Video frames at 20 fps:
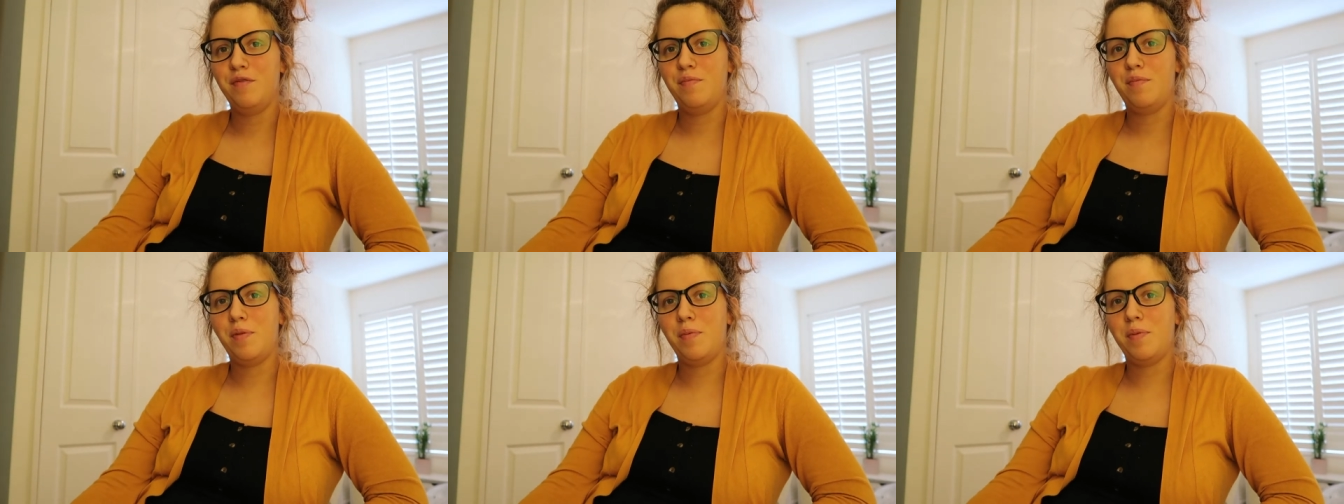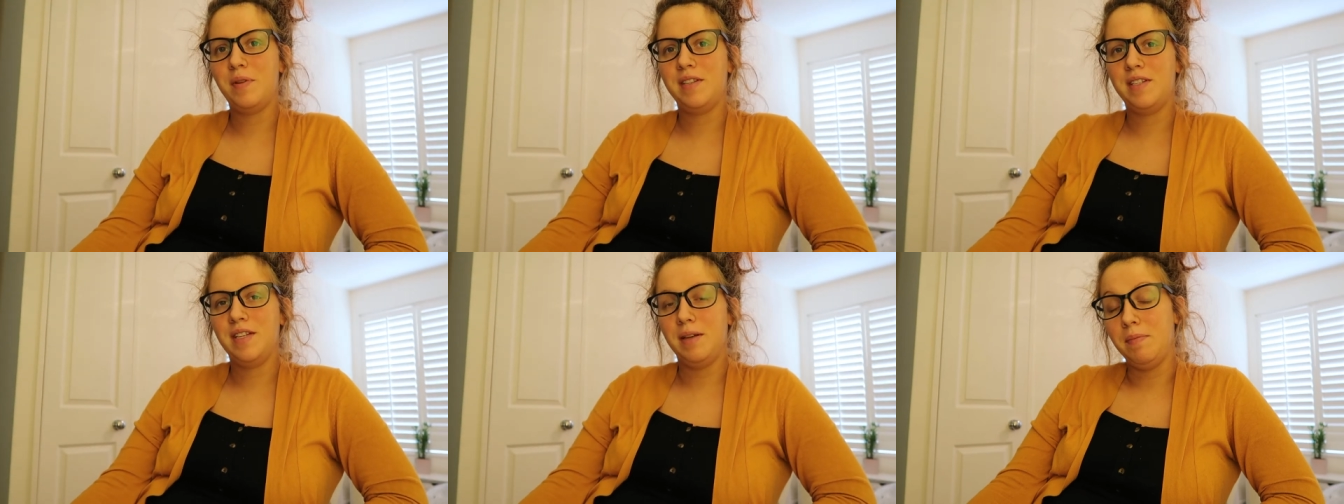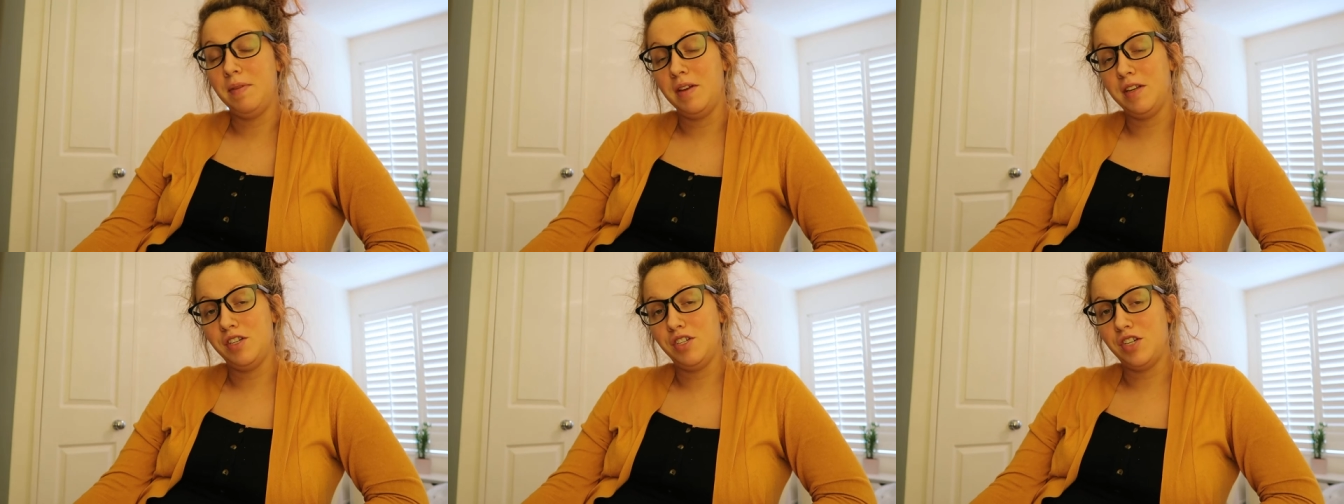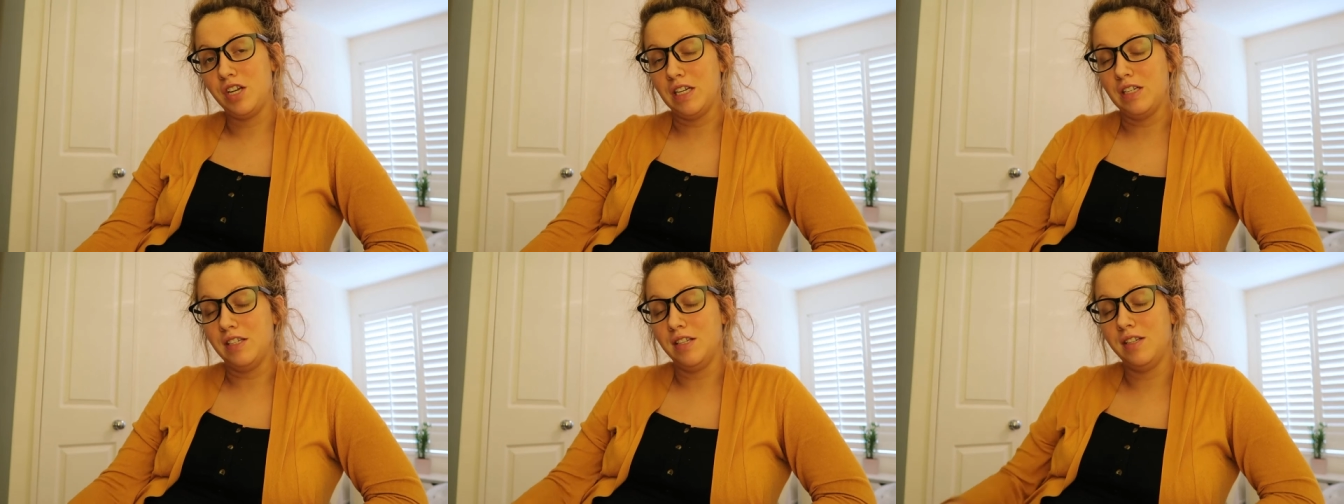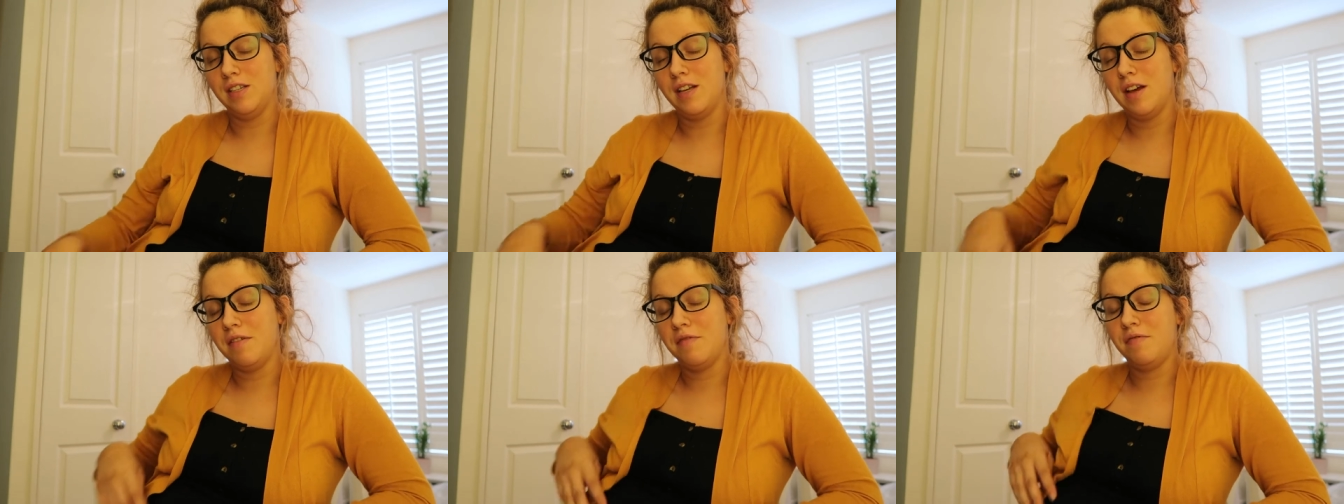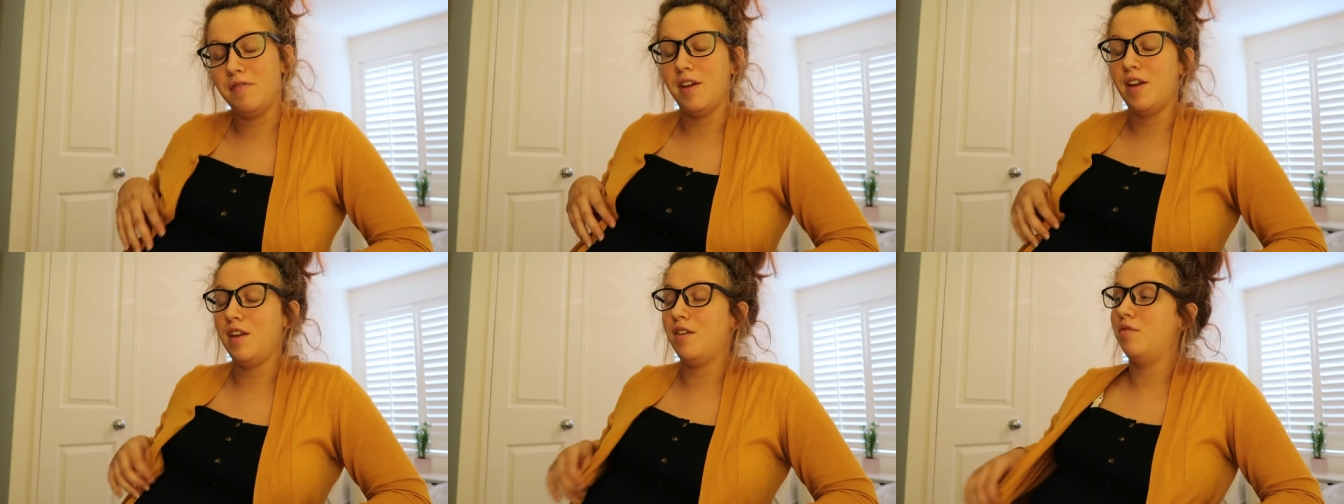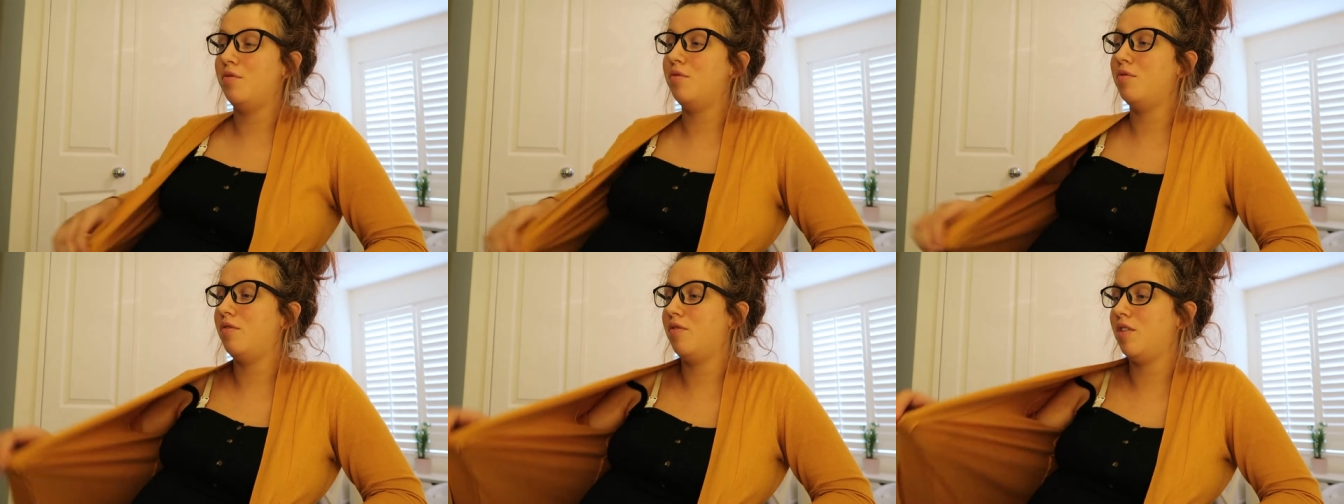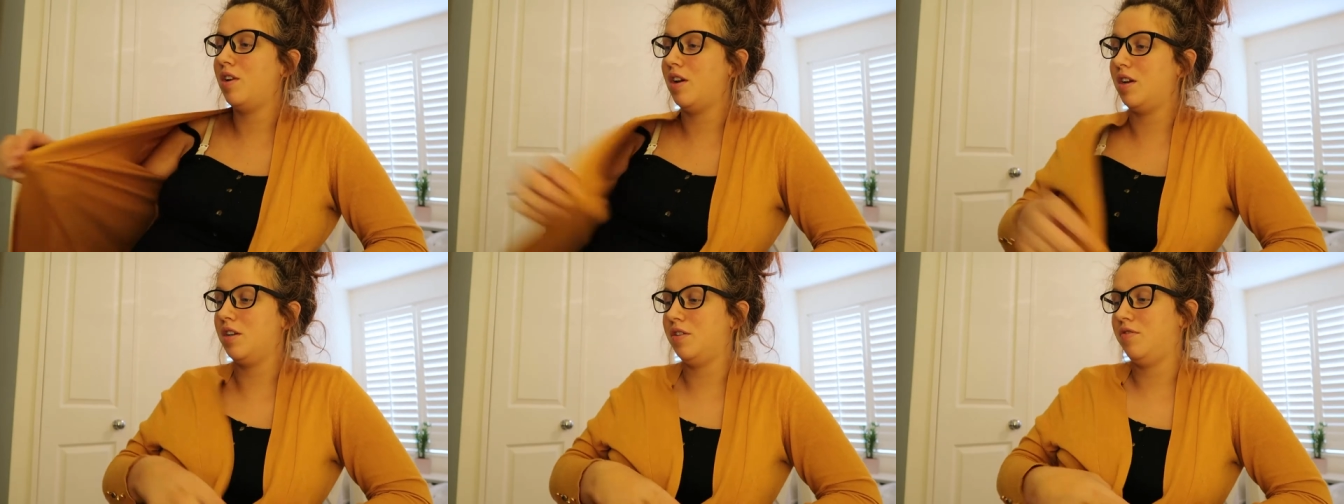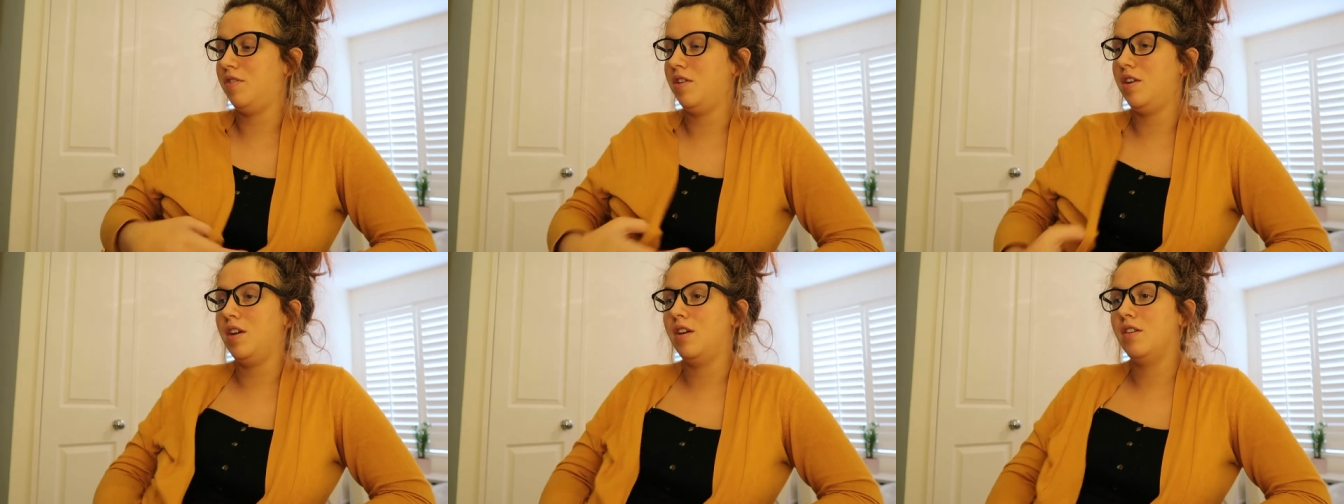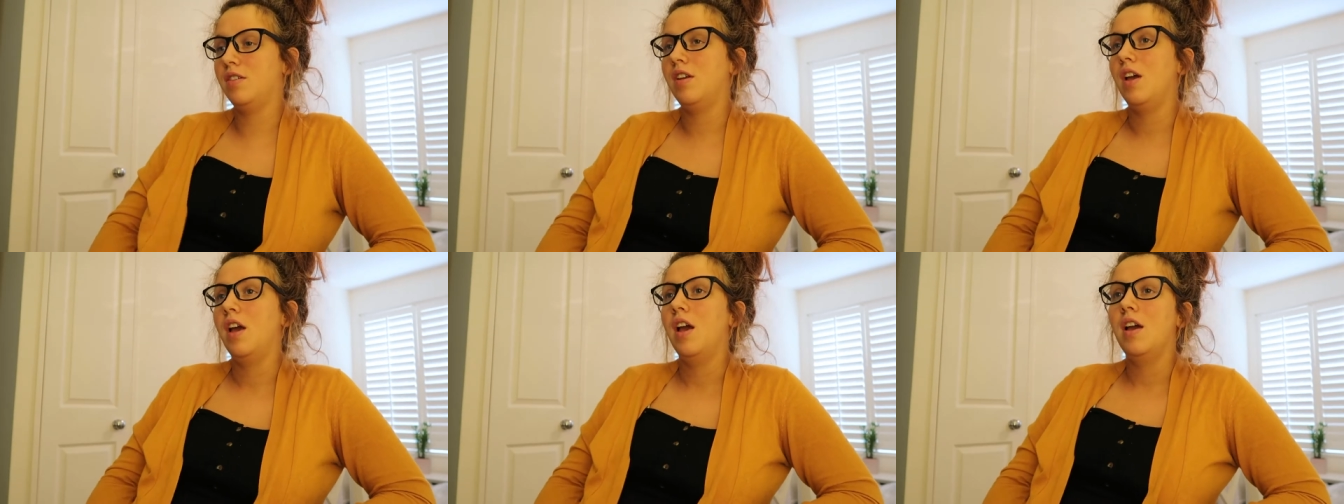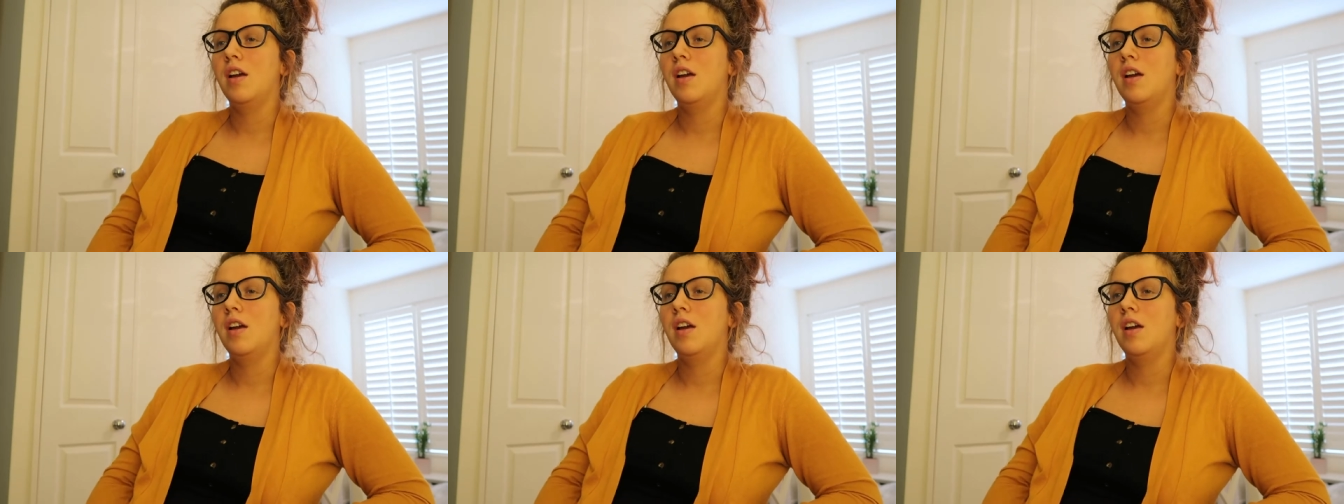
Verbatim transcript: You've probably seen me in just this outfit in all of the last videos.